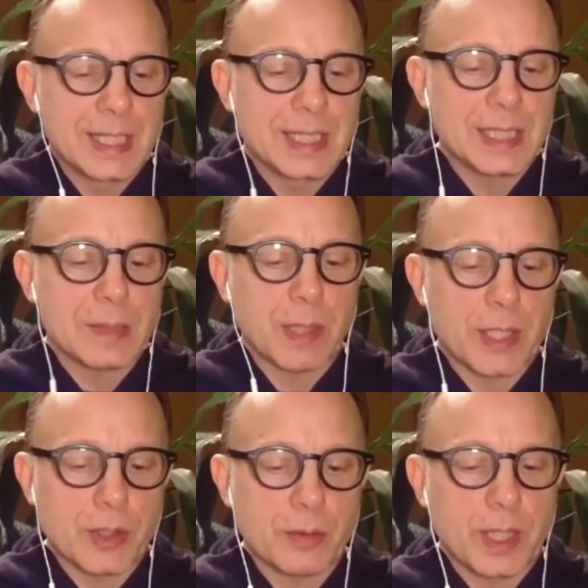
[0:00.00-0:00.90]

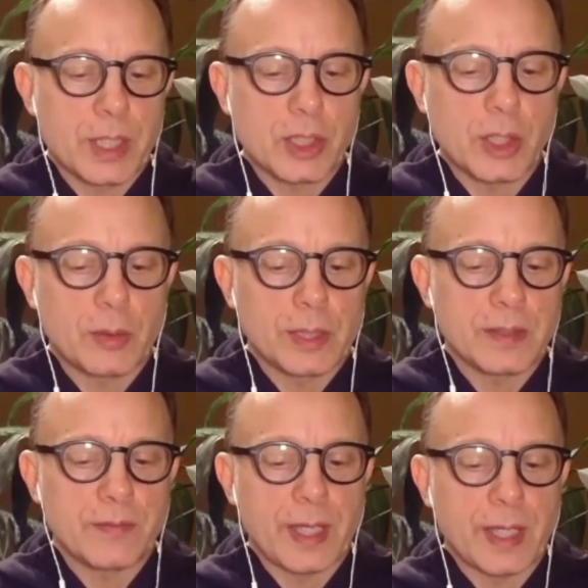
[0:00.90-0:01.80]
displeasure may show its
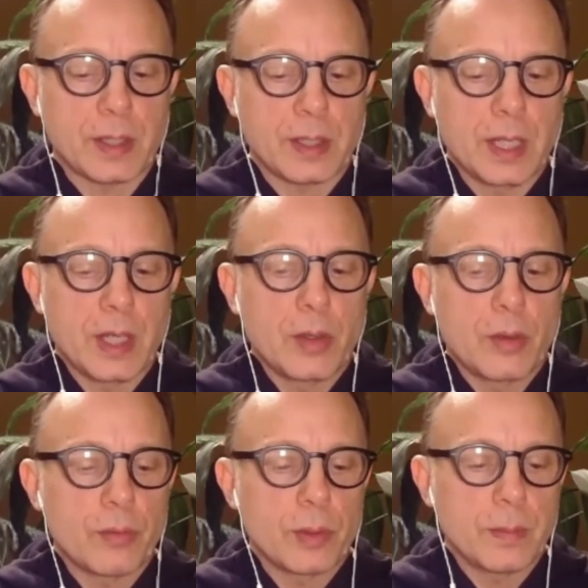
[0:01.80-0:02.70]
effect
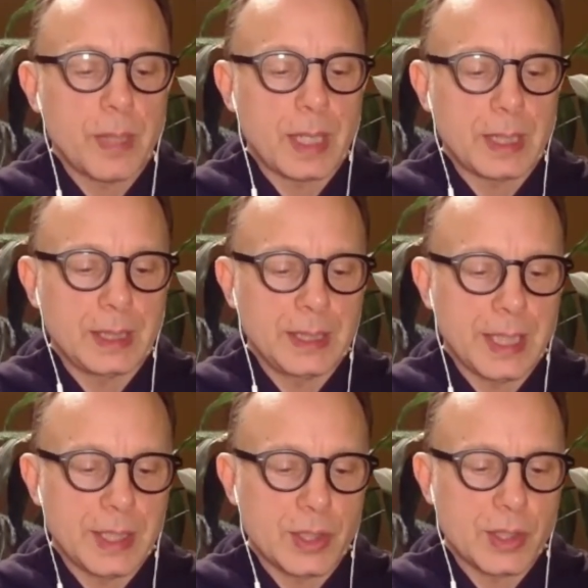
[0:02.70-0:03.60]
through the bodily
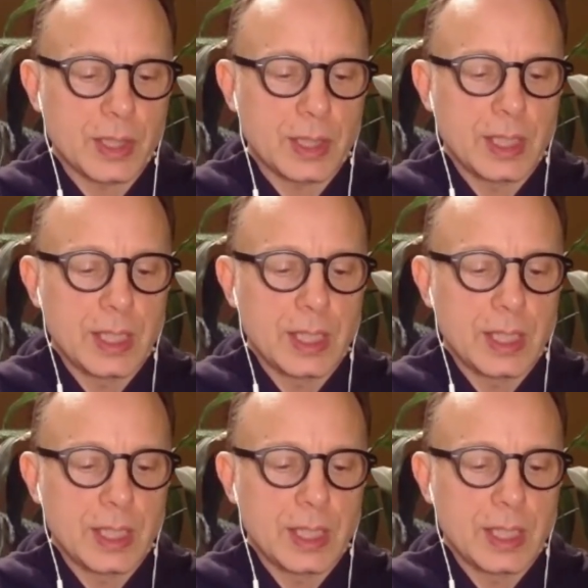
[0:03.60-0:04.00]
tension